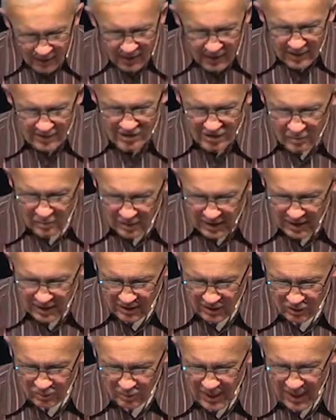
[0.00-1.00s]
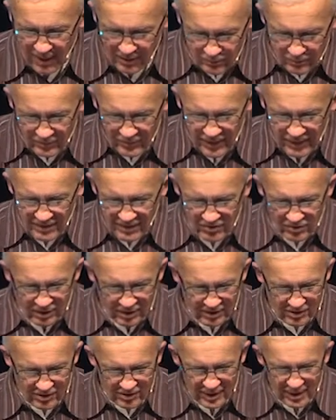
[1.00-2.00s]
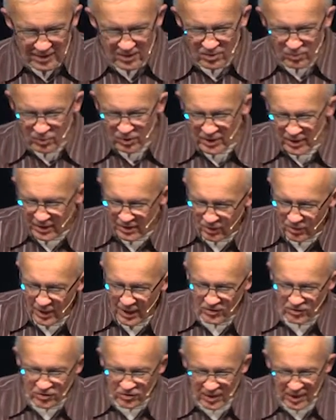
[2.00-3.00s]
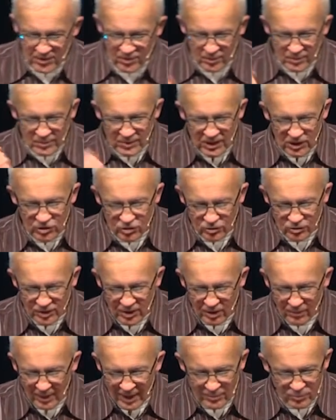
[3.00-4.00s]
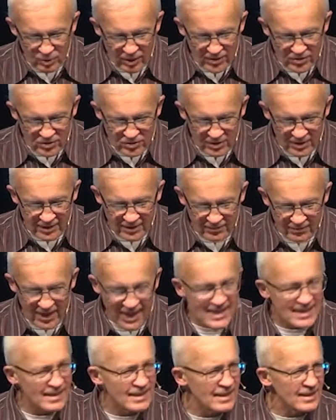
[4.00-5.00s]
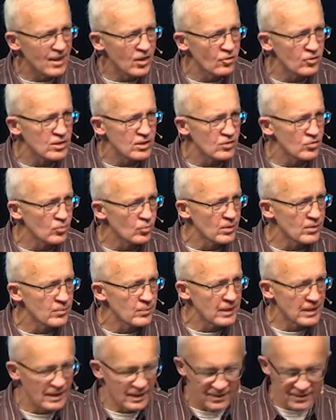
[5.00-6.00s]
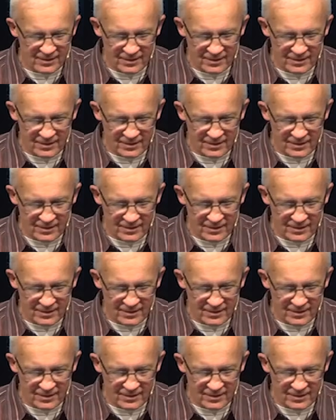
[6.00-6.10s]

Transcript: Someone in the crowd, we've got this on a slide, someone in the crowd said to him, teacher, tell my brother to divide the inheritance with me.